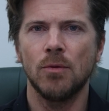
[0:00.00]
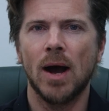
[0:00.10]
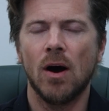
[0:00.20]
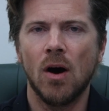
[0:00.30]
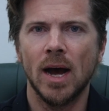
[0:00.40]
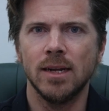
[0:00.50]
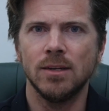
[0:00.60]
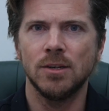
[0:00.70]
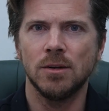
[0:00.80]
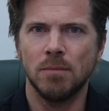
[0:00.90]
do our
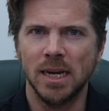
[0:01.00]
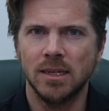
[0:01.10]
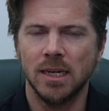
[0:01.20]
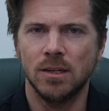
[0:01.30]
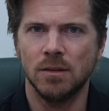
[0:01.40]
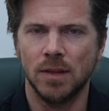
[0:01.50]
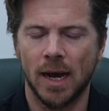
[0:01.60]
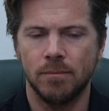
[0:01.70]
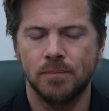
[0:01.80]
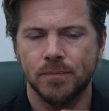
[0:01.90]
eyes make sense of
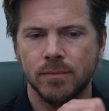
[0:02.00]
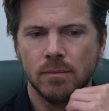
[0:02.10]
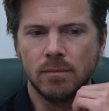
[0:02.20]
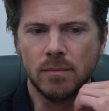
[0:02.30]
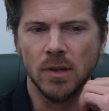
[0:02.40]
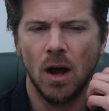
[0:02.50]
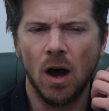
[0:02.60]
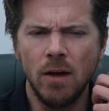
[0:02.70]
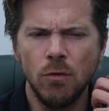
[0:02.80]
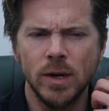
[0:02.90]
that?
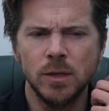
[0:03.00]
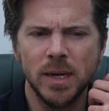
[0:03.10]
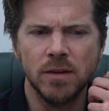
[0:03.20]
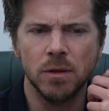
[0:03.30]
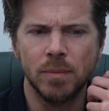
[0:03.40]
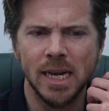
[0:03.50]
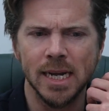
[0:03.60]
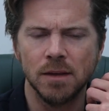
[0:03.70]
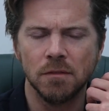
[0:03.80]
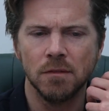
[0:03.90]
I've always been of the
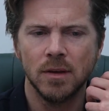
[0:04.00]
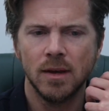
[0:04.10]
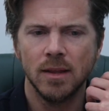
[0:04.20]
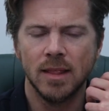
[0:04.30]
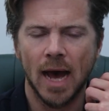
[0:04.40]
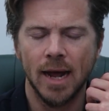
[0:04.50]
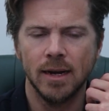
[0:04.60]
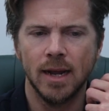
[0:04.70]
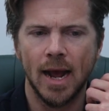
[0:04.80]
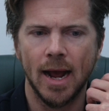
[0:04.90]
belief
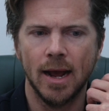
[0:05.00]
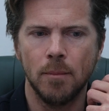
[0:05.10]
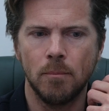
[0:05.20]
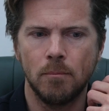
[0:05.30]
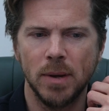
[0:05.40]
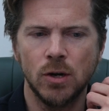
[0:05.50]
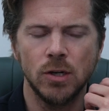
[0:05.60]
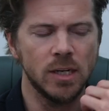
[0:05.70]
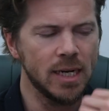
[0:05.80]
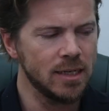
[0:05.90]
that
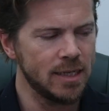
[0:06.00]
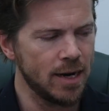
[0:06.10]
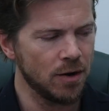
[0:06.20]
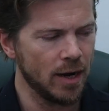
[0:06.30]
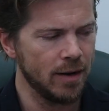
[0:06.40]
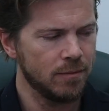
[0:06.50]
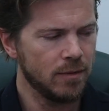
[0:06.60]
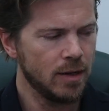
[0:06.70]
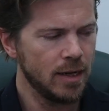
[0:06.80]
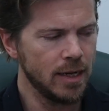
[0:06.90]
because an antennae
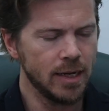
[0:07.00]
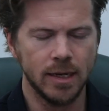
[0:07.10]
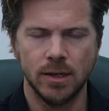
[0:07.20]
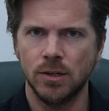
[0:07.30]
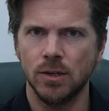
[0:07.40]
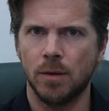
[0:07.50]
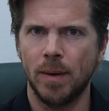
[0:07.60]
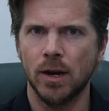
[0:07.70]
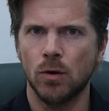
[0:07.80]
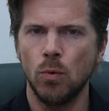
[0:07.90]
is
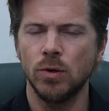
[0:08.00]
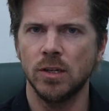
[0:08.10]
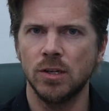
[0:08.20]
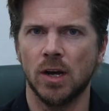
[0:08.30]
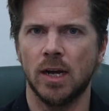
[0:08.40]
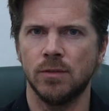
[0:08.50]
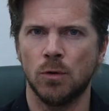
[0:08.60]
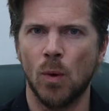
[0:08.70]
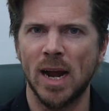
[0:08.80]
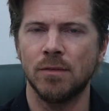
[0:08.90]
about a quarter the size of
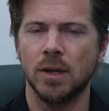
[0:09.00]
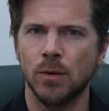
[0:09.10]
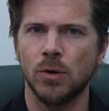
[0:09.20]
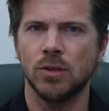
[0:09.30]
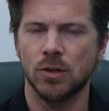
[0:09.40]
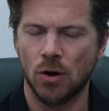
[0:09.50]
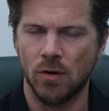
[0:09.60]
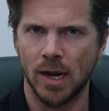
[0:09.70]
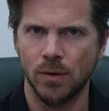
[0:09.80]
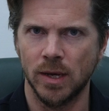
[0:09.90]
a wave that it wants to
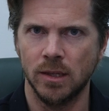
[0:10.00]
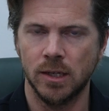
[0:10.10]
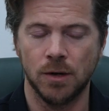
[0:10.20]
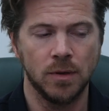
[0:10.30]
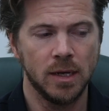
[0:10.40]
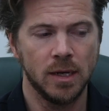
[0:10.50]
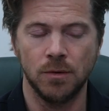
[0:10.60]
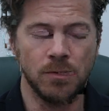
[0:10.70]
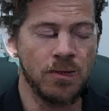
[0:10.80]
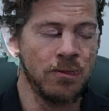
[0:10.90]
correlate with. So
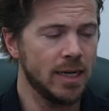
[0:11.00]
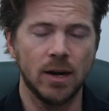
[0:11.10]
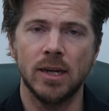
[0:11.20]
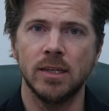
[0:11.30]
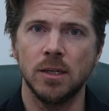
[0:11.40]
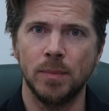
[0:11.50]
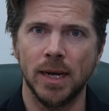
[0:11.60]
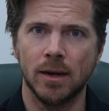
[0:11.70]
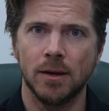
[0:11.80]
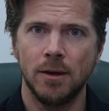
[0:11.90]
this antennae is this
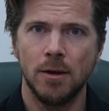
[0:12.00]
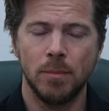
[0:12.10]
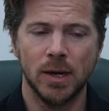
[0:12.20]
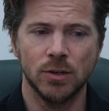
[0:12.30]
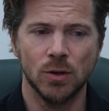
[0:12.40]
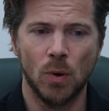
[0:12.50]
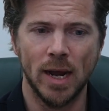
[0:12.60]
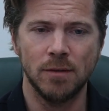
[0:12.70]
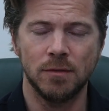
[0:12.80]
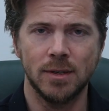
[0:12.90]
big because a
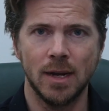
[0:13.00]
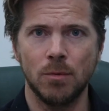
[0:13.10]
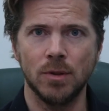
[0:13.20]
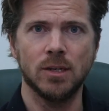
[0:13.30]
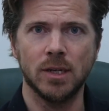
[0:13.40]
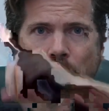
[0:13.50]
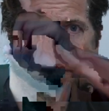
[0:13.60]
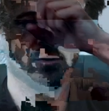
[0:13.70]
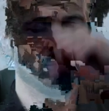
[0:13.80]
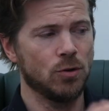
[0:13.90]
wave double this
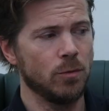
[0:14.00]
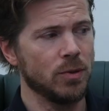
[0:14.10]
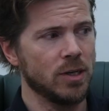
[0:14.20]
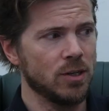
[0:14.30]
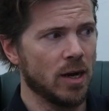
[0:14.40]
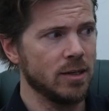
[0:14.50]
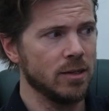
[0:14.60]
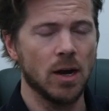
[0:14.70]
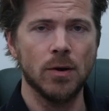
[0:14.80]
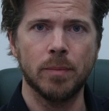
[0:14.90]
size or quadruple this size
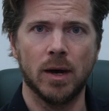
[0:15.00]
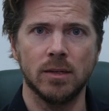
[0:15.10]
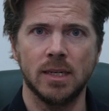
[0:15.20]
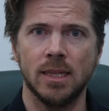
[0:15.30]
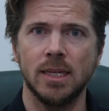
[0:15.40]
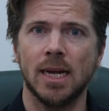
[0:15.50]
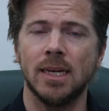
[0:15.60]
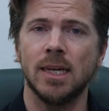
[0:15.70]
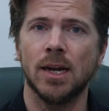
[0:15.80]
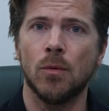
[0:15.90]
is going past it, and this
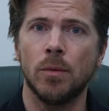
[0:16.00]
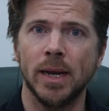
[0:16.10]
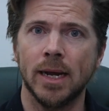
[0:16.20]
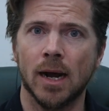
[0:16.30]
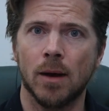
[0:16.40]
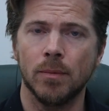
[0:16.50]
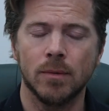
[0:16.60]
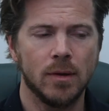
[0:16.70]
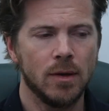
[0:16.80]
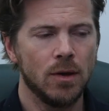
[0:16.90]
antennae will pick it up.
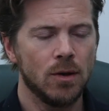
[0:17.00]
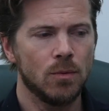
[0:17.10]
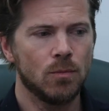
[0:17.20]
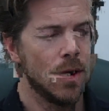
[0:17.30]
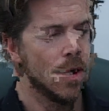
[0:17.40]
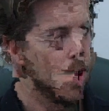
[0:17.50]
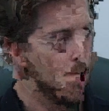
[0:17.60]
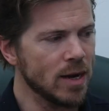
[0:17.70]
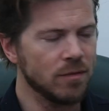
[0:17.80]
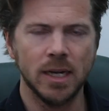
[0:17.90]
What that
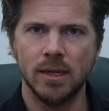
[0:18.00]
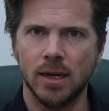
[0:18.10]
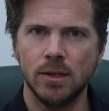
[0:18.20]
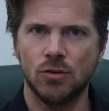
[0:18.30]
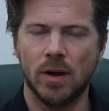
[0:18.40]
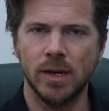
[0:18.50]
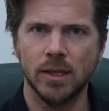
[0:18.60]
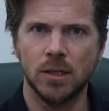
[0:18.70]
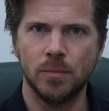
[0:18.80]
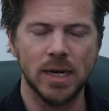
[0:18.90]
wave then does, traveling
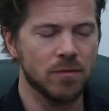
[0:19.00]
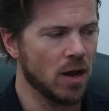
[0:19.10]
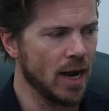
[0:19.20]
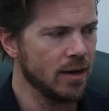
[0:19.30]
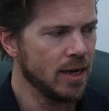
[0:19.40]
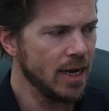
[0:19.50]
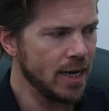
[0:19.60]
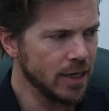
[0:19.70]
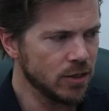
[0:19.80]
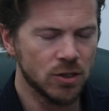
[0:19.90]
at the speed of light,
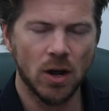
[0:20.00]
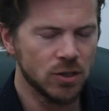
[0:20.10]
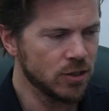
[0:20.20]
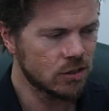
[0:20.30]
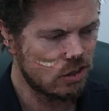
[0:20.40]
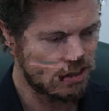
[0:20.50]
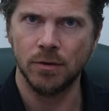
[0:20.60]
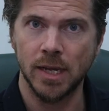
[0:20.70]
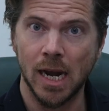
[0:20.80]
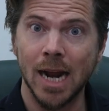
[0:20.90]
it excites
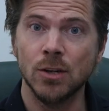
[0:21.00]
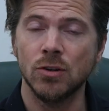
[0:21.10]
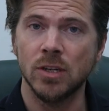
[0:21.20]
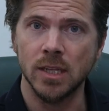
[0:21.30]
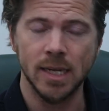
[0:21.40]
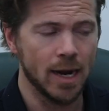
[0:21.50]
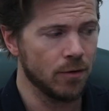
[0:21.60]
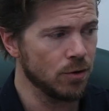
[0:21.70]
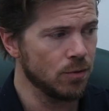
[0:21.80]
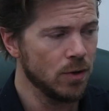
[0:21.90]
the electrons in the
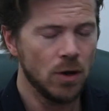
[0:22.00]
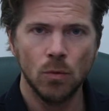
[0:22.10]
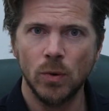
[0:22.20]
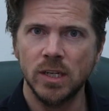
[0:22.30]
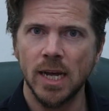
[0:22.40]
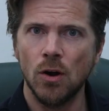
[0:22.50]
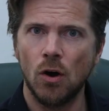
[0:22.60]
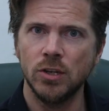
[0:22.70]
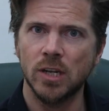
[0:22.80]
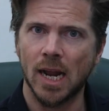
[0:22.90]
aerial, which then
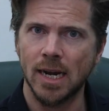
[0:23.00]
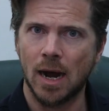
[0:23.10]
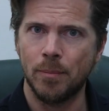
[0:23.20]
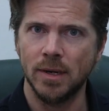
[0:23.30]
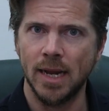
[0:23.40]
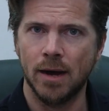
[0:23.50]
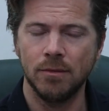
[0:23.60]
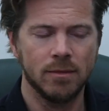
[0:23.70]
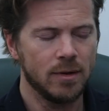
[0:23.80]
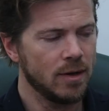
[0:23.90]
oscillate up and
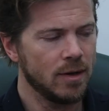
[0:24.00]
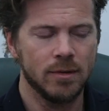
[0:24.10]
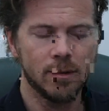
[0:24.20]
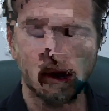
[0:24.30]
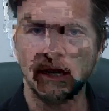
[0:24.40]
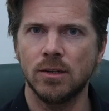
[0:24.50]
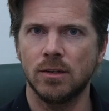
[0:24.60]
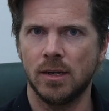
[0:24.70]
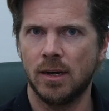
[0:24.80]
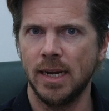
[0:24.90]
down, and it
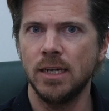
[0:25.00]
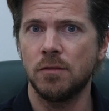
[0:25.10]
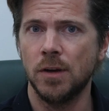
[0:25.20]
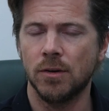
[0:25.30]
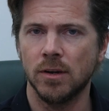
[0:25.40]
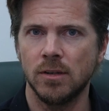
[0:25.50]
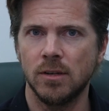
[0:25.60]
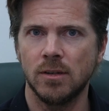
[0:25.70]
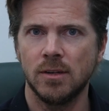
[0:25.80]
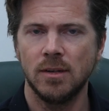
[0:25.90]
creates
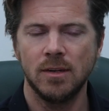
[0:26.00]
interference.